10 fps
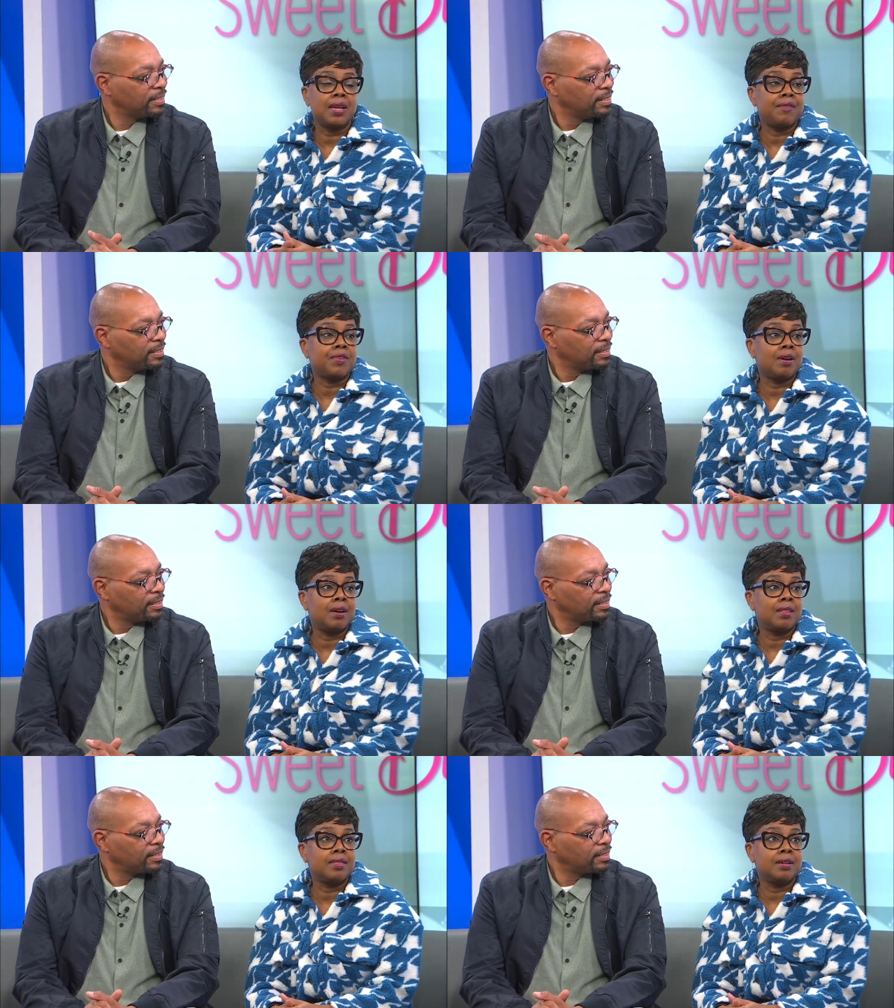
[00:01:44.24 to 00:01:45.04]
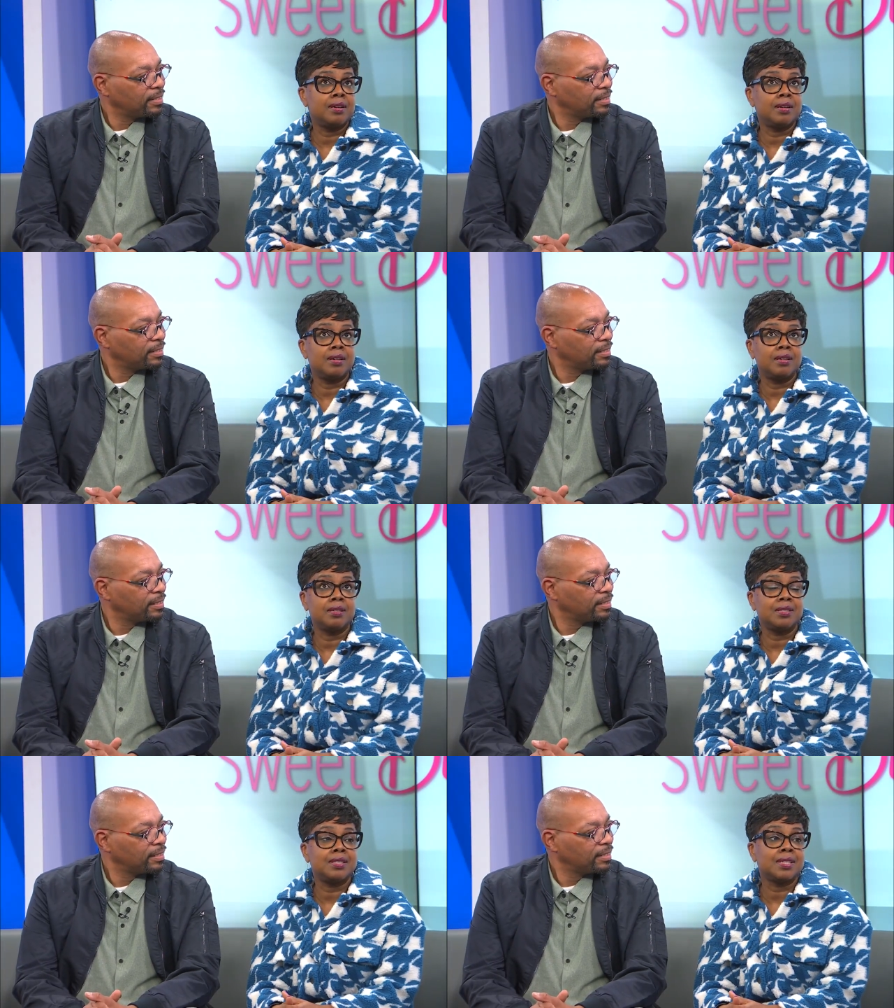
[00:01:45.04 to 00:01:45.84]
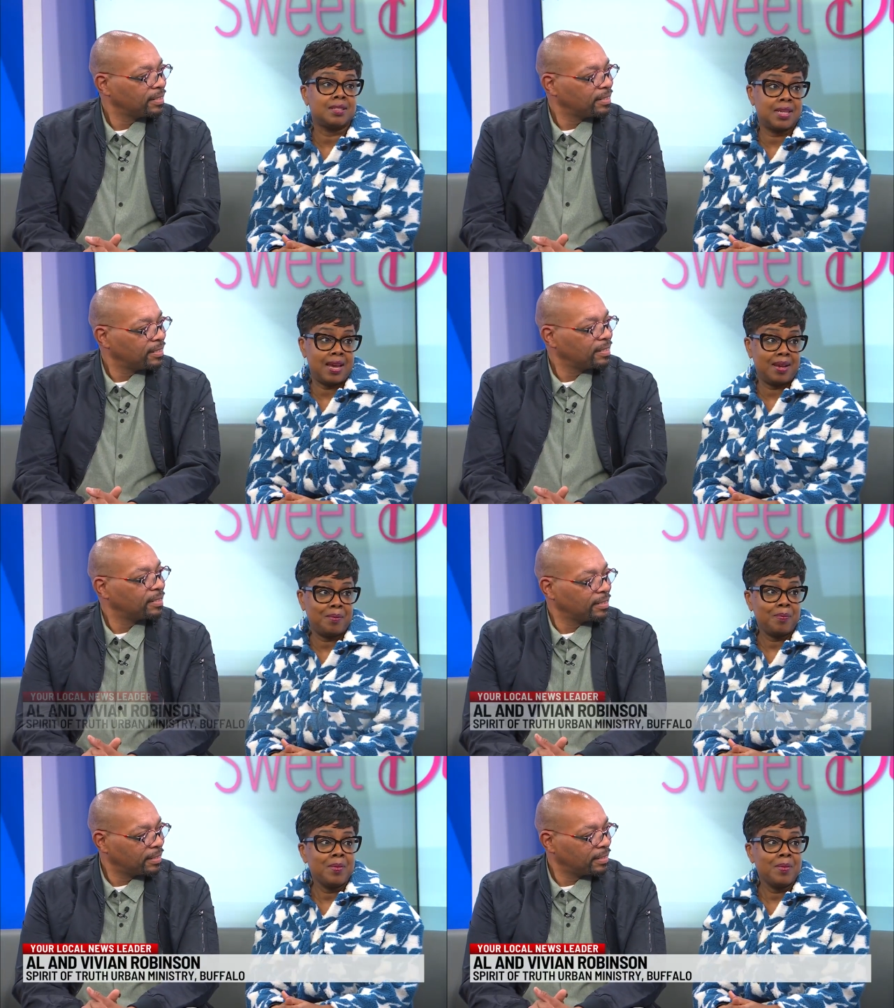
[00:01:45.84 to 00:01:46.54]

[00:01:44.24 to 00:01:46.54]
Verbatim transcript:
Speaker 1: left on the sixth day.